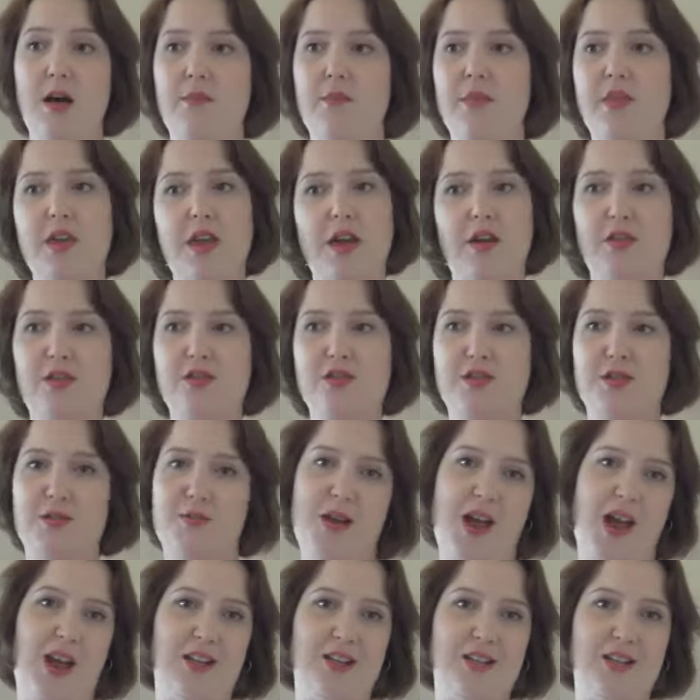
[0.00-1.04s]
The others, the
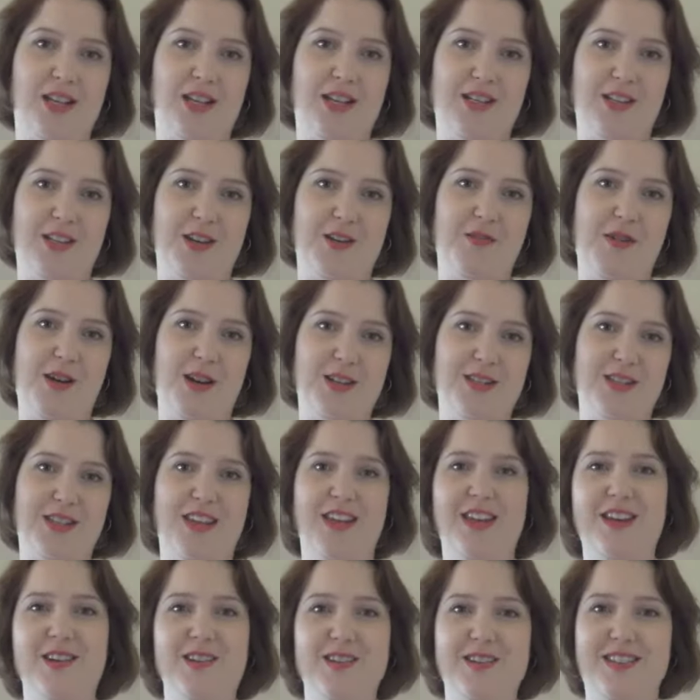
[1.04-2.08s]
packaging isn't quite as
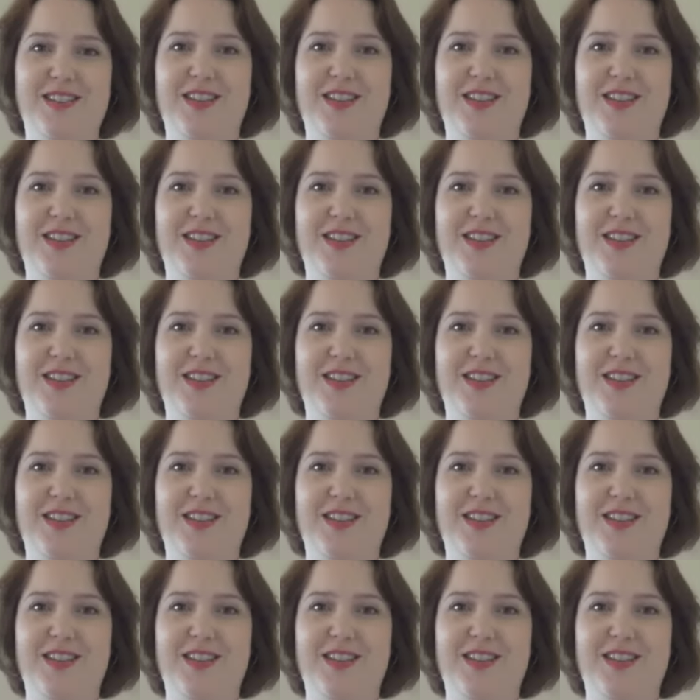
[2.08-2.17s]
cute.